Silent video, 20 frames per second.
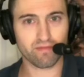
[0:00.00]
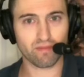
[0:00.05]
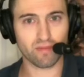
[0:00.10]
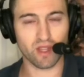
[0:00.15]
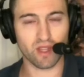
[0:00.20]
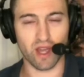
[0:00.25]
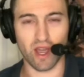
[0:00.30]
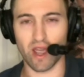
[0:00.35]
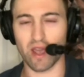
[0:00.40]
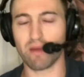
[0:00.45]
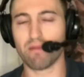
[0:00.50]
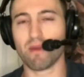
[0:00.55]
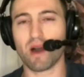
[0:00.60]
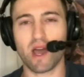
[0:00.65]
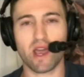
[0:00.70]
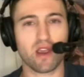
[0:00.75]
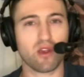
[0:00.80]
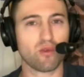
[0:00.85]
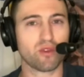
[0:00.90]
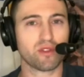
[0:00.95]
I
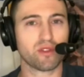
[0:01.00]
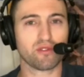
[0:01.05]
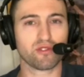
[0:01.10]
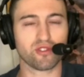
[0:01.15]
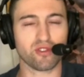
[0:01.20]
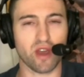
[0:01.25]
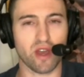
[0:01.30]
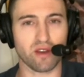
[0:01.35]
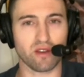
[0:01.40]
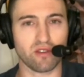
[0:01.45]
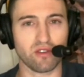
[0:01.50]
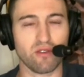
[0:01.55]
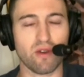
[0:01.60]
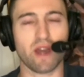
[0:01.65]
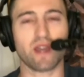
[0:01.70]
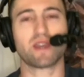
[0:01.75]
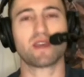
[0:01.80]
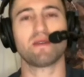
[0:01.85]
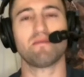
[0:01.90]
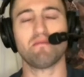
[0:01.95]
admire what they're trying to do. I
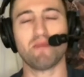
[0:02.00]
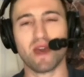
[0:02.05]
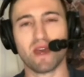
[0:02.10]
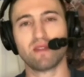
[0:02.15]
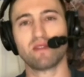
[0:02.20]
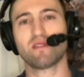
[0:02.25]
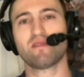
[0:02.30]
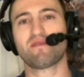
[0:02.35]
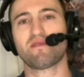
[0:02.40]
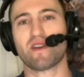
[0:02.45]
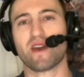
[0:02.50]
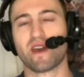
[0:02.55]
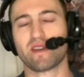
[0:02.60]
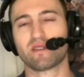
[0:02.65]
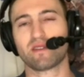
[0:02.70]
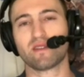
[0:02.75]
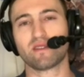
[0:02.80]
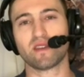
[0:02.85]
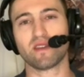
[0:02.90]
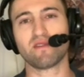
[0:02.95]
commend the fact
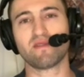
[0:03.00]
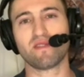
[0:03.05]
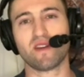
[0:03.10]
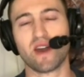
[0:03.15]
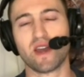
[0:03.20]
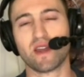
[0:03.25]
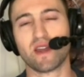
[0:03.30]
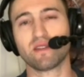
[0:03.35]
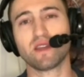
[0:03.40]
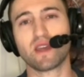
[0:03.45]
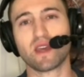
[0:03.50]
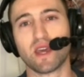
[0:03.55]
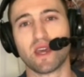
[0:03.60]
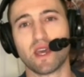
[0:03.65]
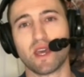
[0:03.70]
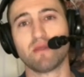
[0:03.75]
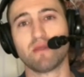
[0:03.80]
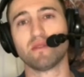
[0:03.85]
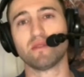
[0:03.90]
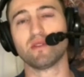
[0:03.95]
that they finally
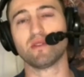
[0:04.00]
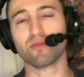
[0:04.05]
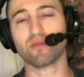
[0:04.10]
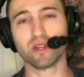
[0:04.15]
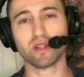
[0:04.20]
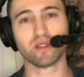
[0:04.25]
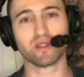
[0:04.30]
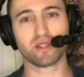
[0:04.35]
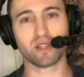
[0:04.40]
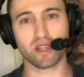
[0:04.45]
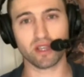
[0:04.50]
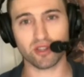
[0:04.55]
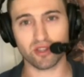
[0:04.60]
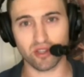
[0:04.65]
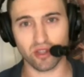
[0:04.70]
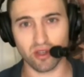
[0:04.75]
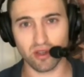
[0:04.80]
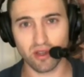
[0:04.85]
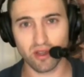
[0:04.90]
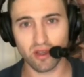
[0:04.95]
came to the
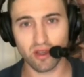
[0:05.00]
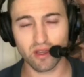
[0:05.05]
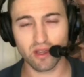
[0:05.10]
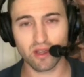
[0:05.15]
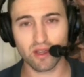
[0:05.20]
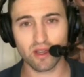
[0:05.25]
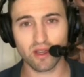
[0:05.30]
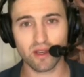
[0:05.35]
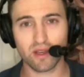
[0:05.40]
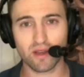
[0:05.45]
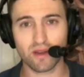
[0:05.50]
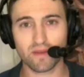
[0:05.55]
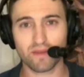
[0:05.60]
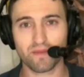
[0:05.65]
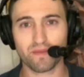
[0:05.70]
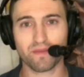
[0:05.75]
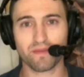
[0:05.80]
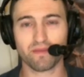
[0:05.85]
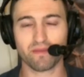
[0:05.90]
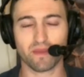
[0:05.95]
realization
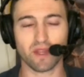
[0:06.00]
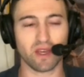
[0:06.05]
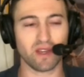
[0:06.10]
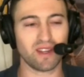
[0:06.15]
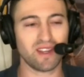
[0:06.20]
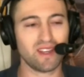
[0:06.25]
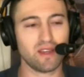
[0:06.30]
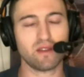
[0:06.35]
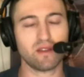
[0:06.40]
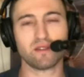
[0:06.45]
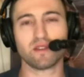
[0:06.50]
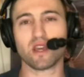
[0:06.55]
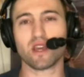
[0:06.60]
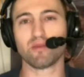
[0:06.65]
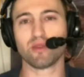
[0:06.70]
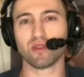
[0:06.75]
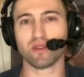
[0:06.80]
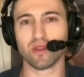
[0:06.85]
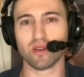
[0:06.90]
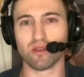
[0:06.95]
that he and
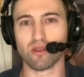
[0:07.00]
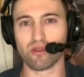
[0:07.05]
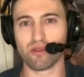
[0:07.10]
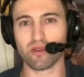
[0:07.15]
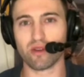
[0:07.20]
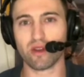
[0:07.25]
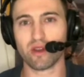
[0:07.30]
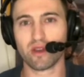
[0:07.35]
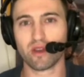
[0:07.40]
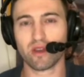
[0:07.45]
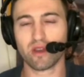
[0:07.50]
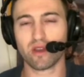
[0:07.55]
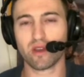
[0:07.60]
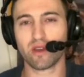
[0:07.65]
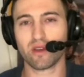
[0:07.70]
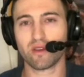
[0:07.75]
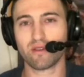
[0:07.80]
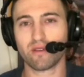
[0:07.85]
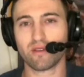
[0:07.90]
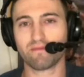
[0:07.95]
Damian Lillard,
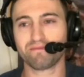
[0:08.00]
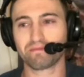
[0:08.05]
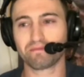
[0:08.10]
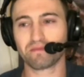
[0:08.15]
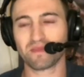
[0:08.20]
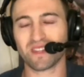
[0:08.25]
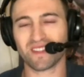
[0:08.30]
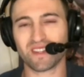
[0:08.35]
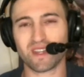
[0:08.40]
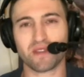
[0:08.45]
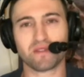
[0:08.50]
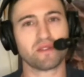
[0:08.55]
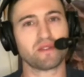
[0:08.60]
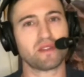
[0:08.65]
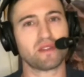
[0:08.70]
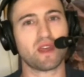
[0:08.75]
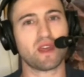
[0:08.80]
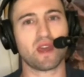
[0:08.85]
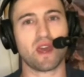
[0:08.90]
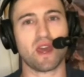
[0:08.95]
it's not that
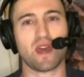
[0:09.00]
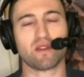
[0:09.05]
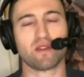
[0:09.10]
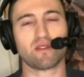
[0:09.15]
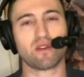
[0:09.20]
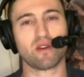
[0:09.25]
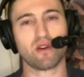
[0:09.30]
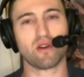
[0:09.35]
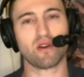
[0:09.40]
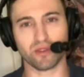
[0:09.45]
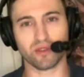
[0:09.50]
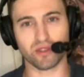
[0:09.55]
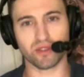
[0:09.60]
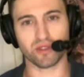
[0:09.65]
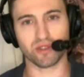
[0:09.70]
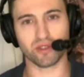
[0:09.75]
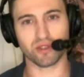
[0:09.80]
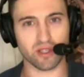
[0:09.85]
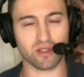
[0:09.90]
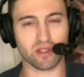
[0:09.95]
they can't
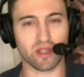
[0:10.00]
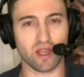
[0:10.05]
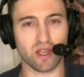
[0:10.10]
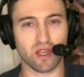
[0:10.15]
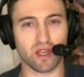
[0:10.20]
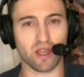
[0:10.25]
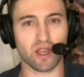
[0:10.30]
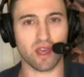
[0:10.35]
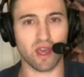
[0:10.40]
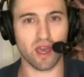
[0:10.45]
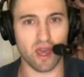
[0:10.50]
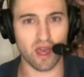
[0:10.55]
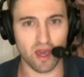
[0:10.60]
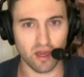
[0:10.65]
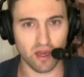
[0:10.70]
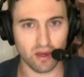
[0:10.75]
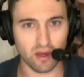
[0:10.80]
coexist because they can,